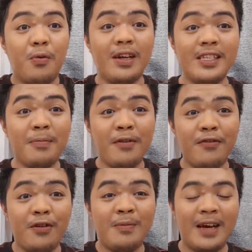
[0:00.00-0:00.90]
What is up,
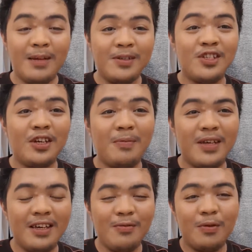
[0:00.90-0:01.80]
everyone? My name is
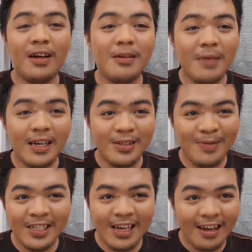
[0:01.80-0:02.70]
JP and welcome back to
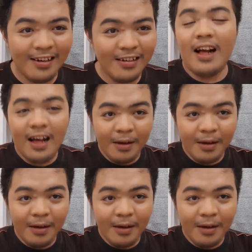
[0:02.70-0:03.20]
my channel.